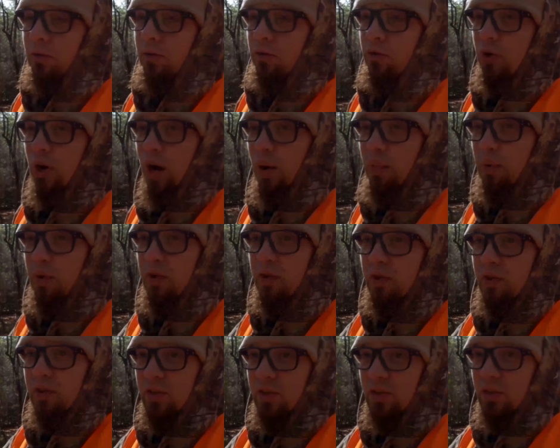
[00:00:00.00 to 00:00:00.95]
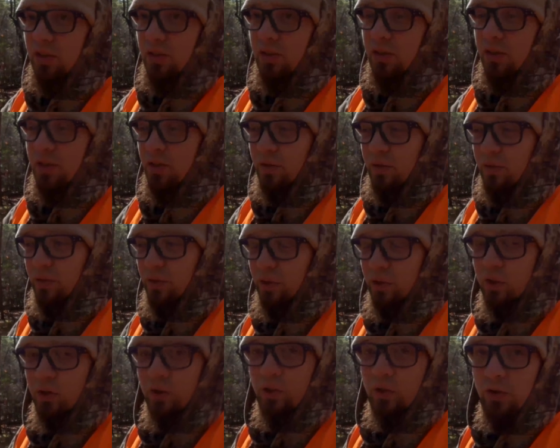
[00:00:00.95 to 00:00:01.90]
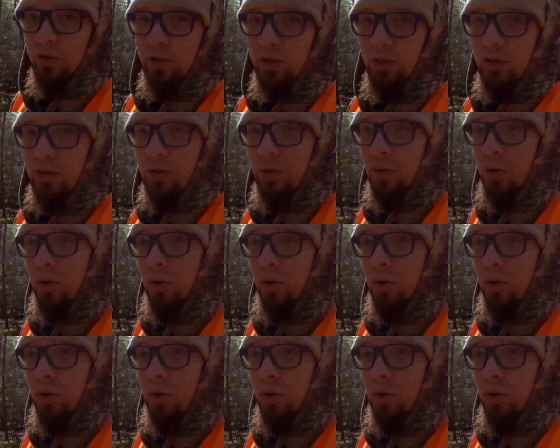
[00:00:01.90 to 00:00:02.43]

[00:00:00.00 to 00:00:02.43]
Trapping season is officially